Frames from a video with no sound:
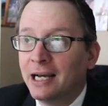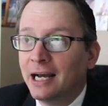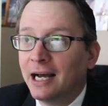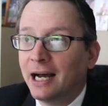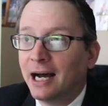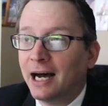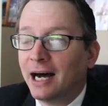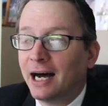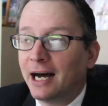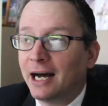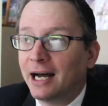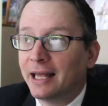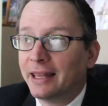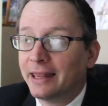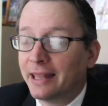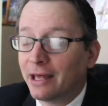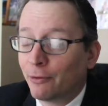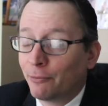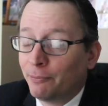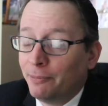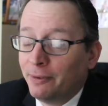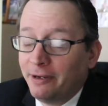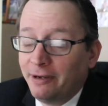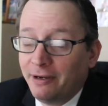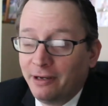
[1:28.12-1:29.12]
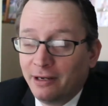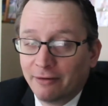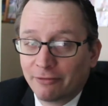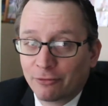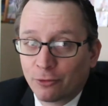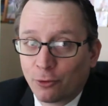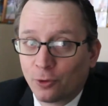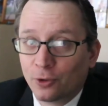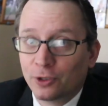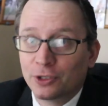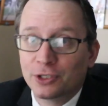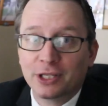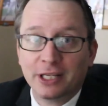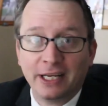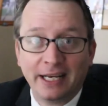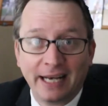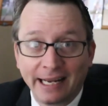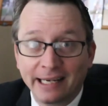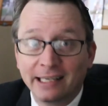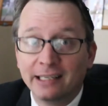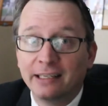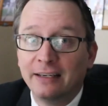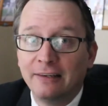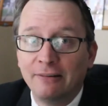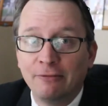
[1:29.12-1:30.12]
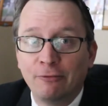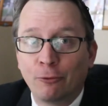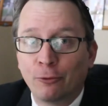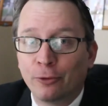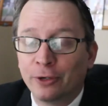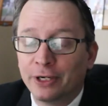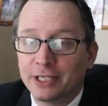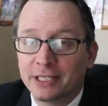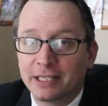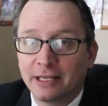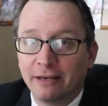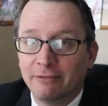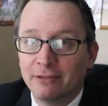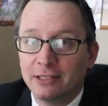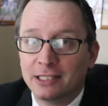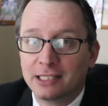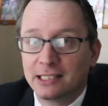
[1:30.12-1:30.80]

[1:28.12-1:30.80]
And that would be, of course, the 1947